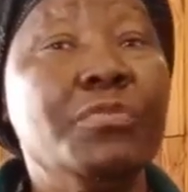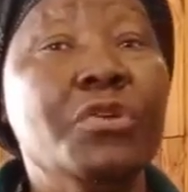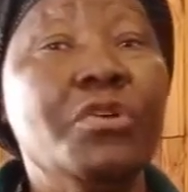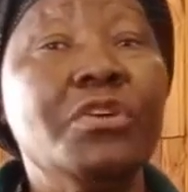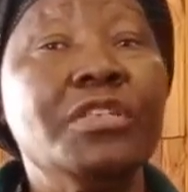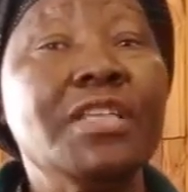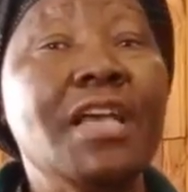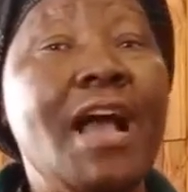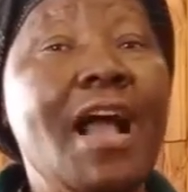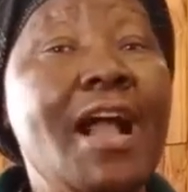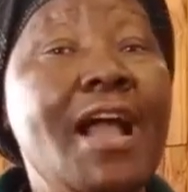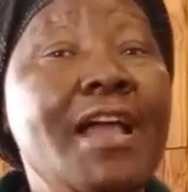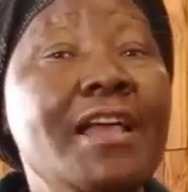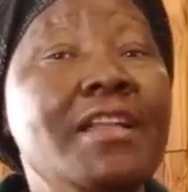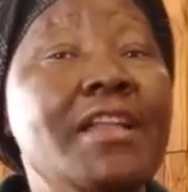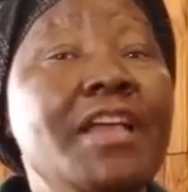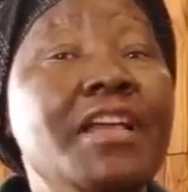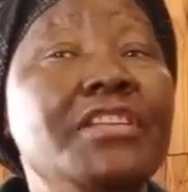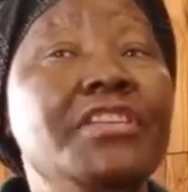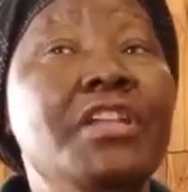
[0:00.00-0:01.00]
Because
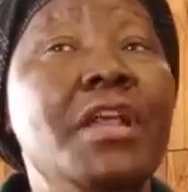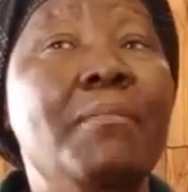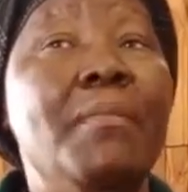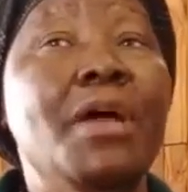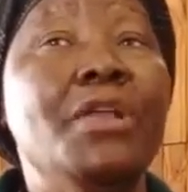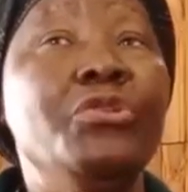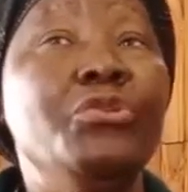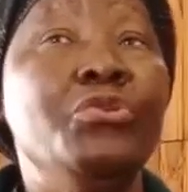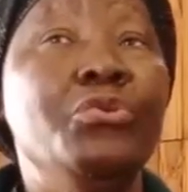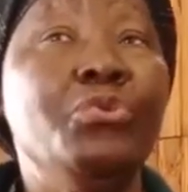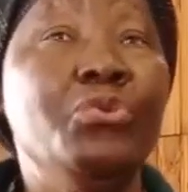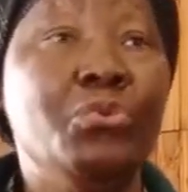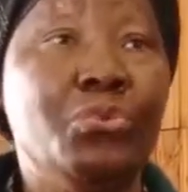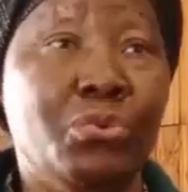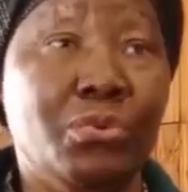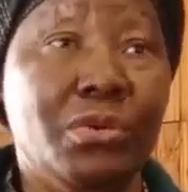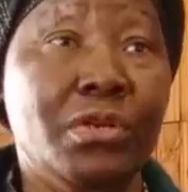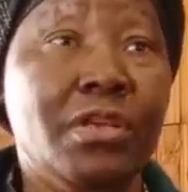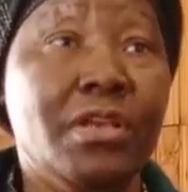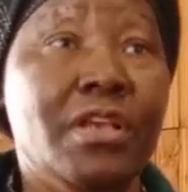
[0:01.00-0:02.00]
Hakainde Hichilema
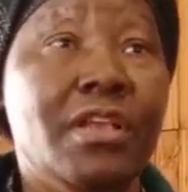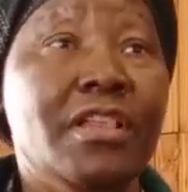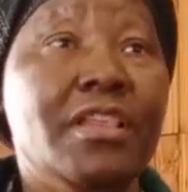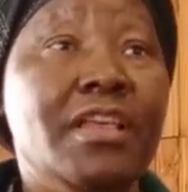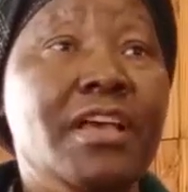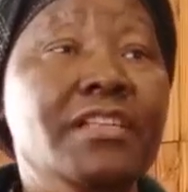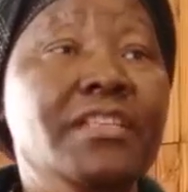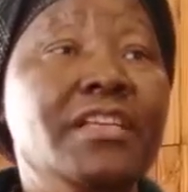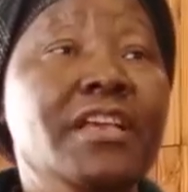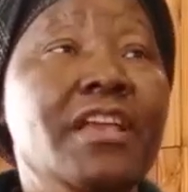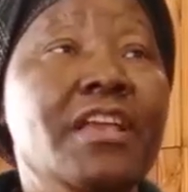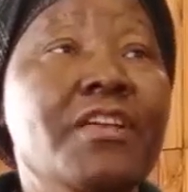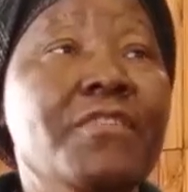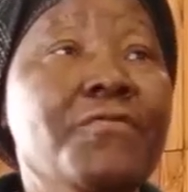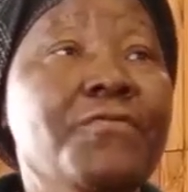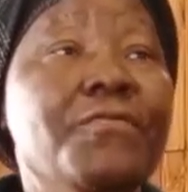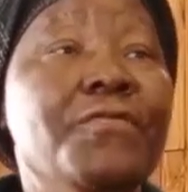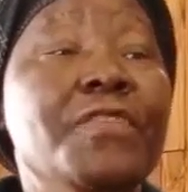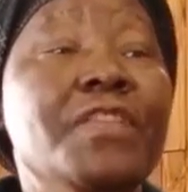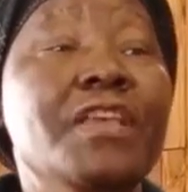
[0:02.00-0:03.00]
knew that
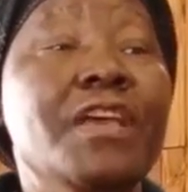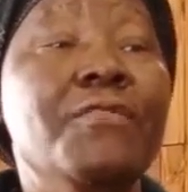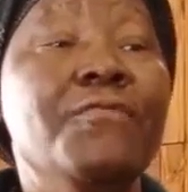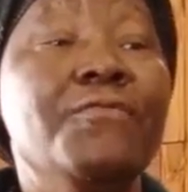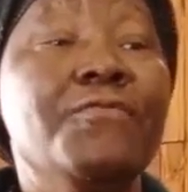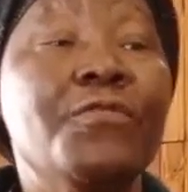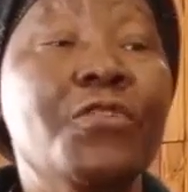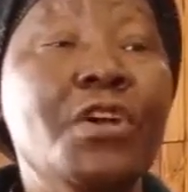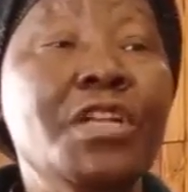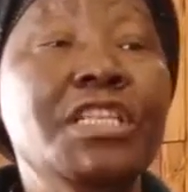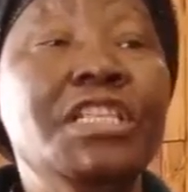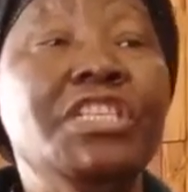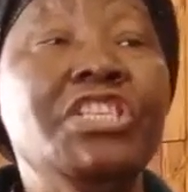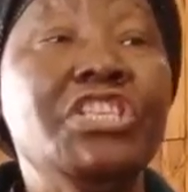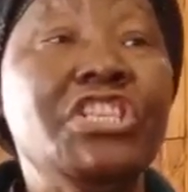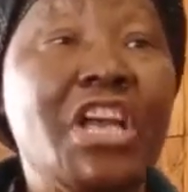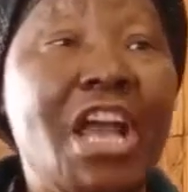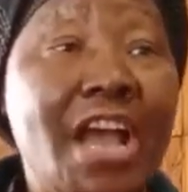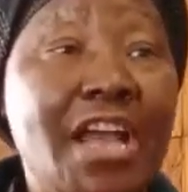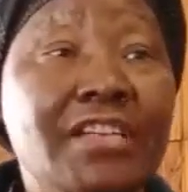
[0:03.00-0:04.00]
if the fraud
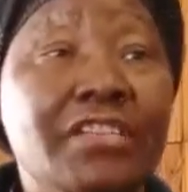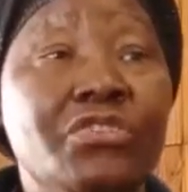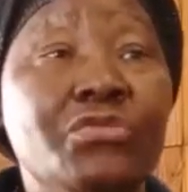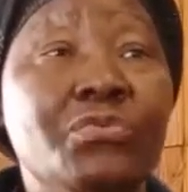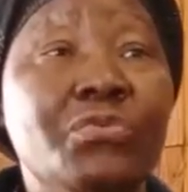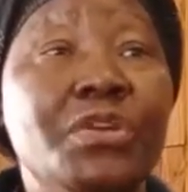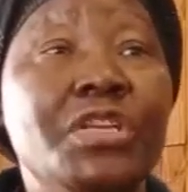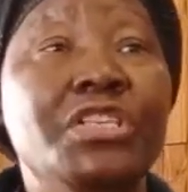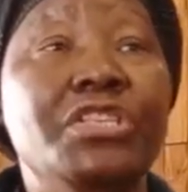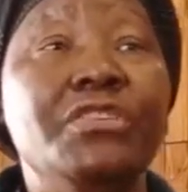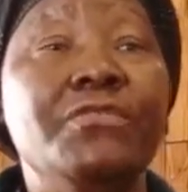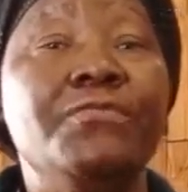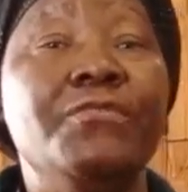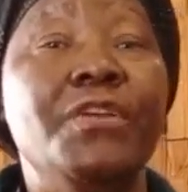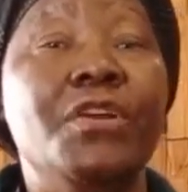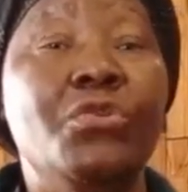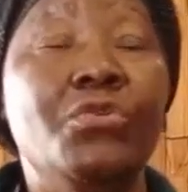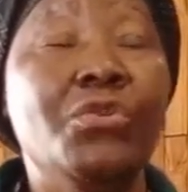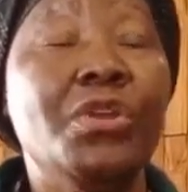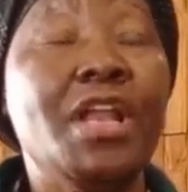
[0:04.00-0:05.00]
charge which
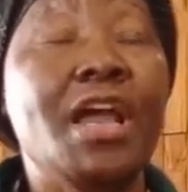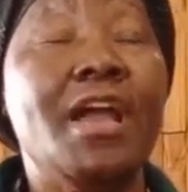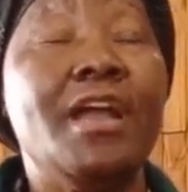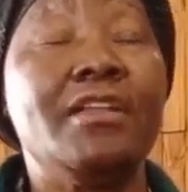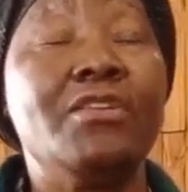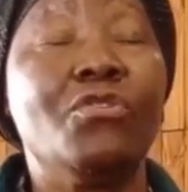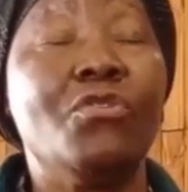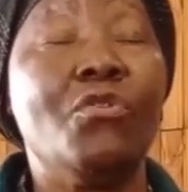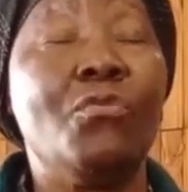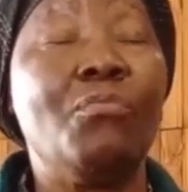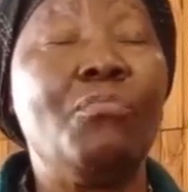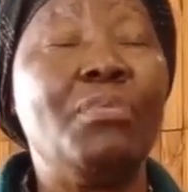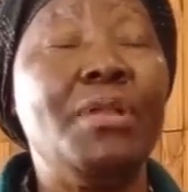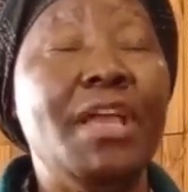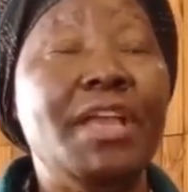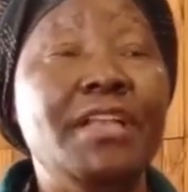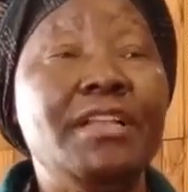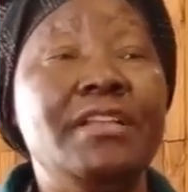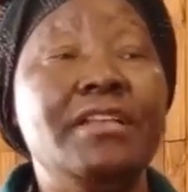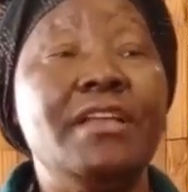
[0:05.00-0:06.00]
Feluna had
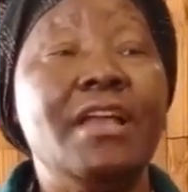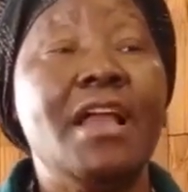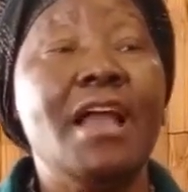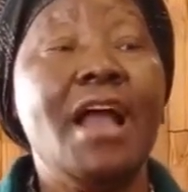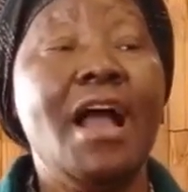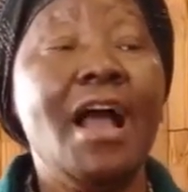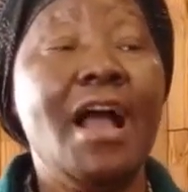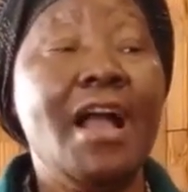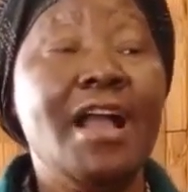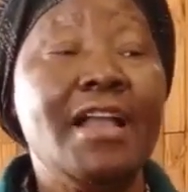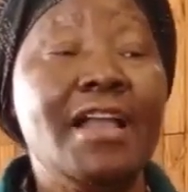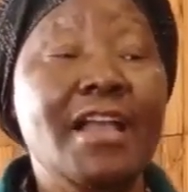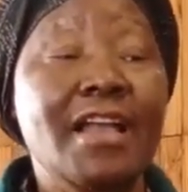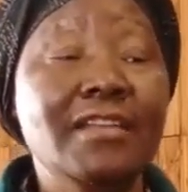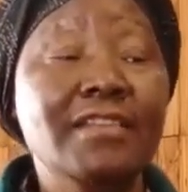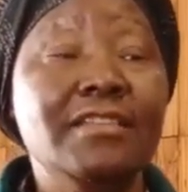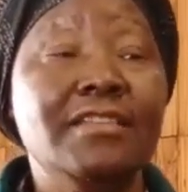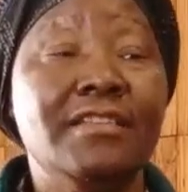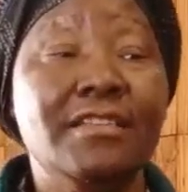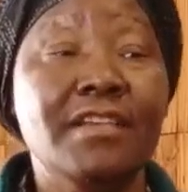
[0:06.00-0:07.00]
complained
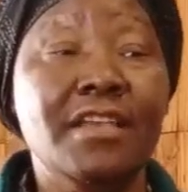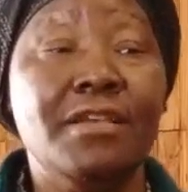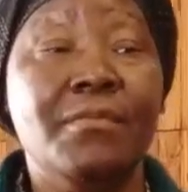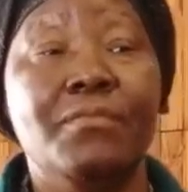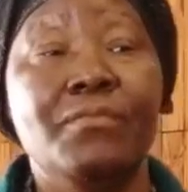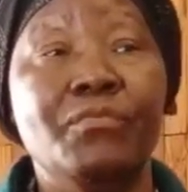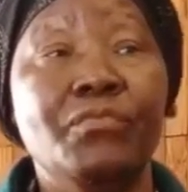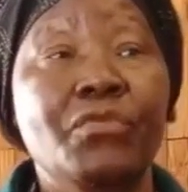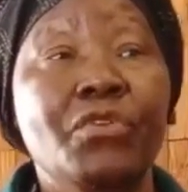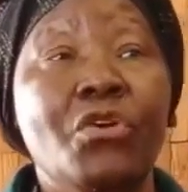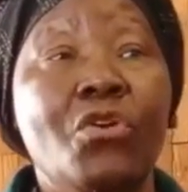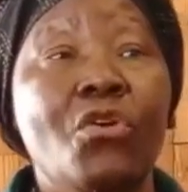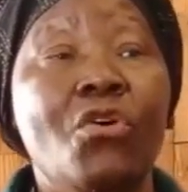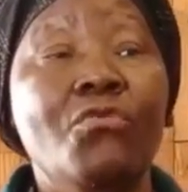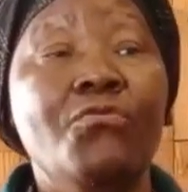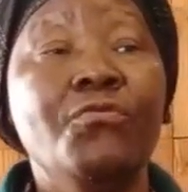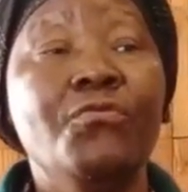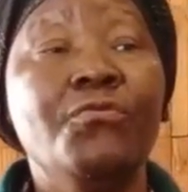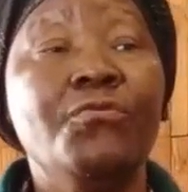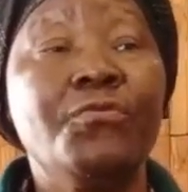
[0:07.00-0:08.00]
against him
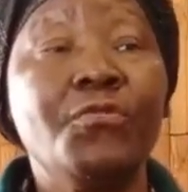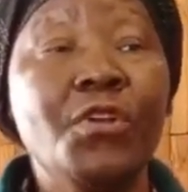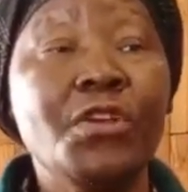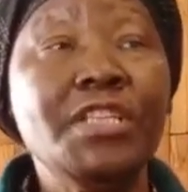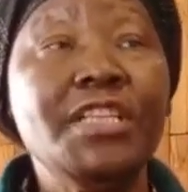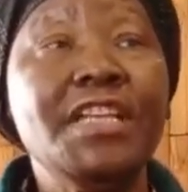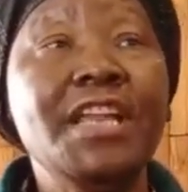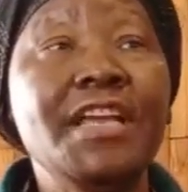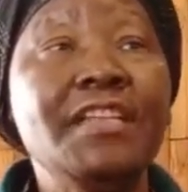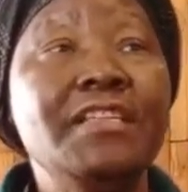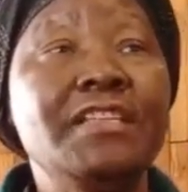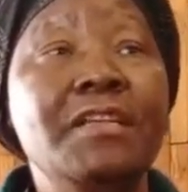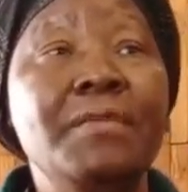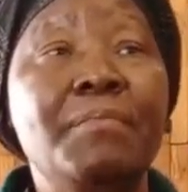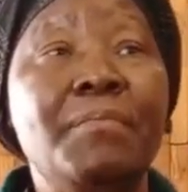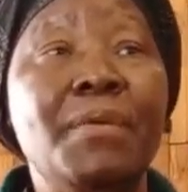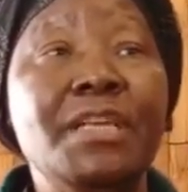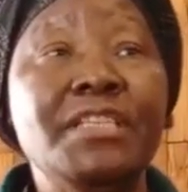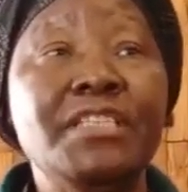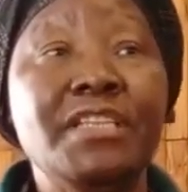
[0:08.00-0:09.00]
of fraudulent
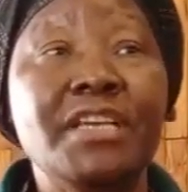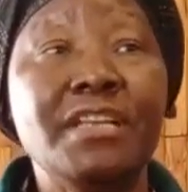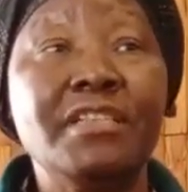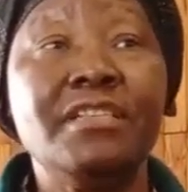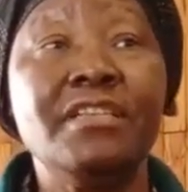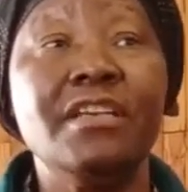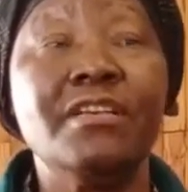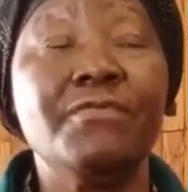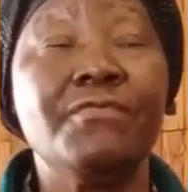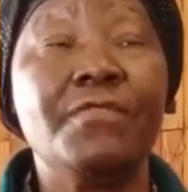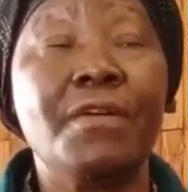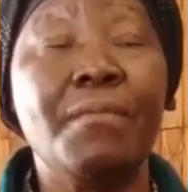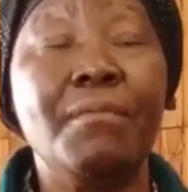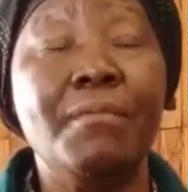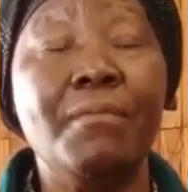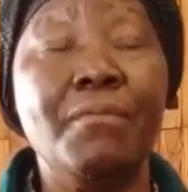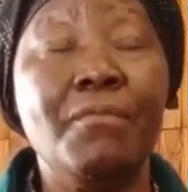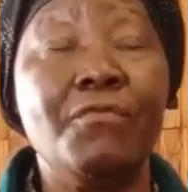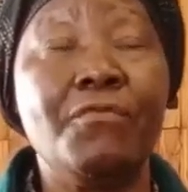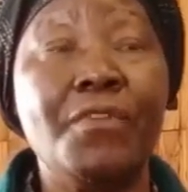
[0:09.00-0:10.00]
repurchasing
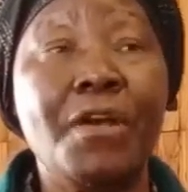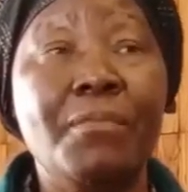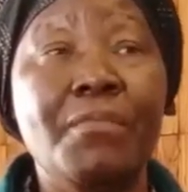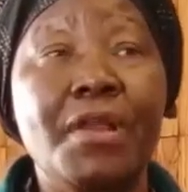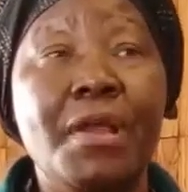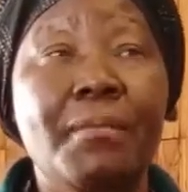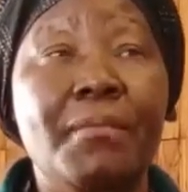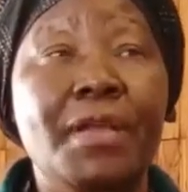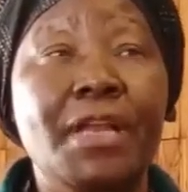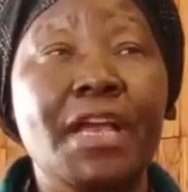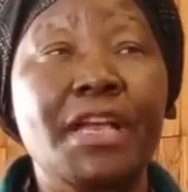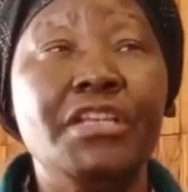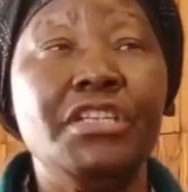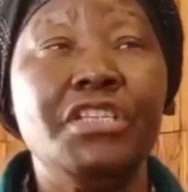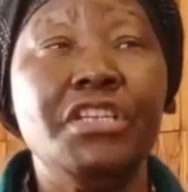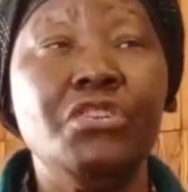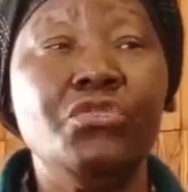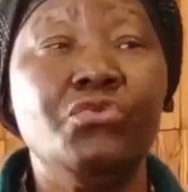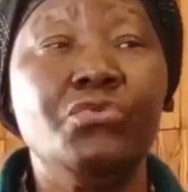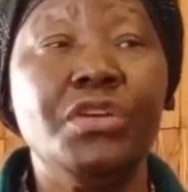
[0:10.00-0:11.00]
farm, farm number
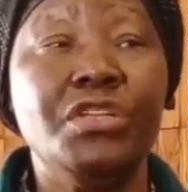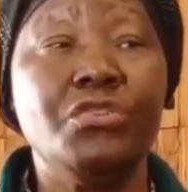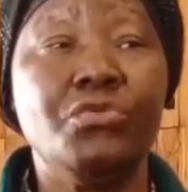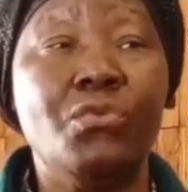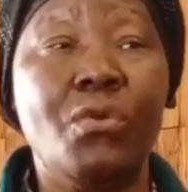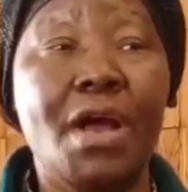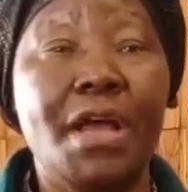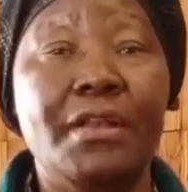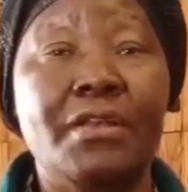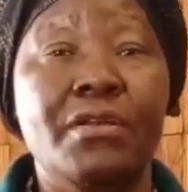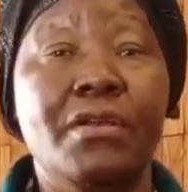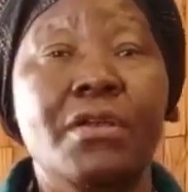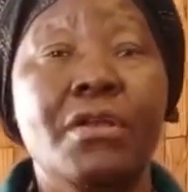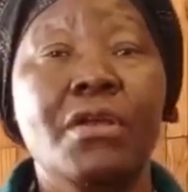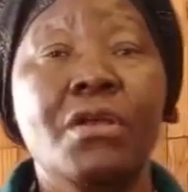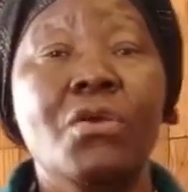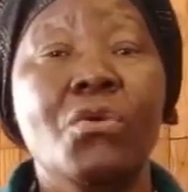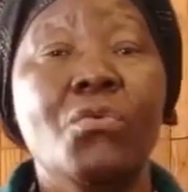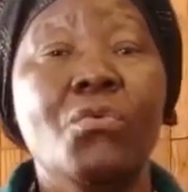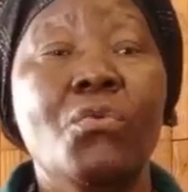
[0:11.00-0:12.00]
1921
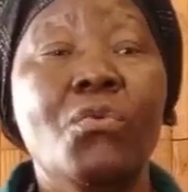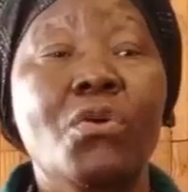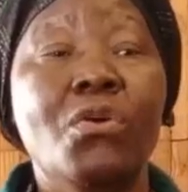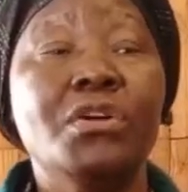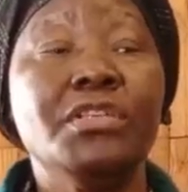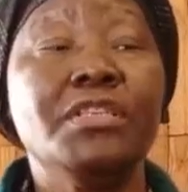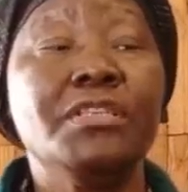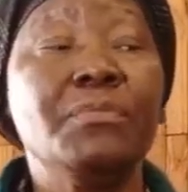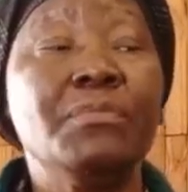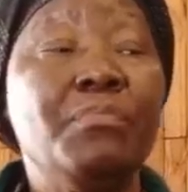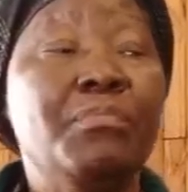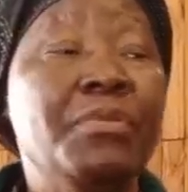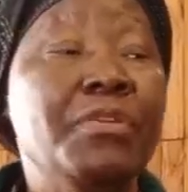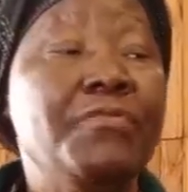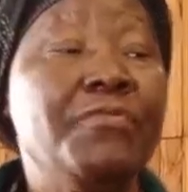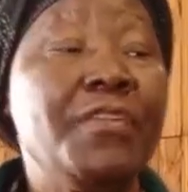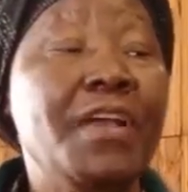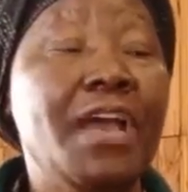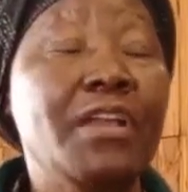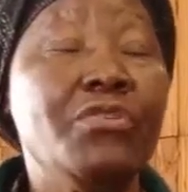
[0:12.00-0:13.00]
was
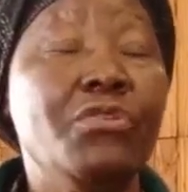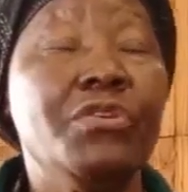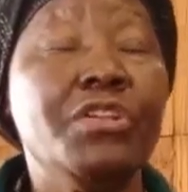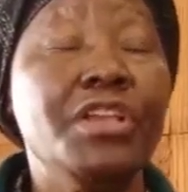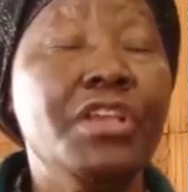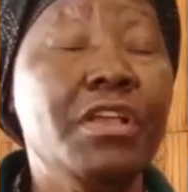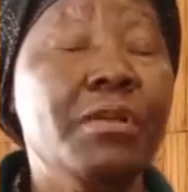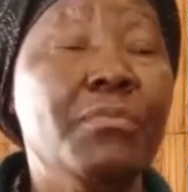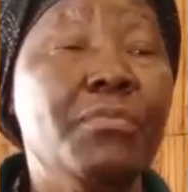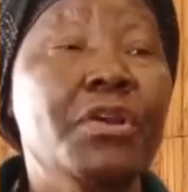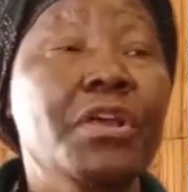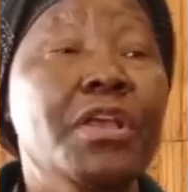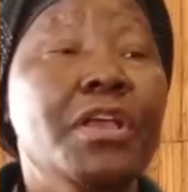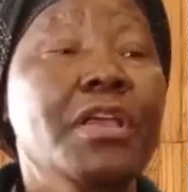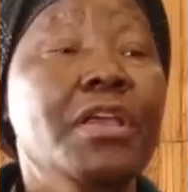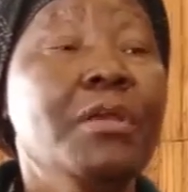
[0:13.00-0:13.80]
preferred on him,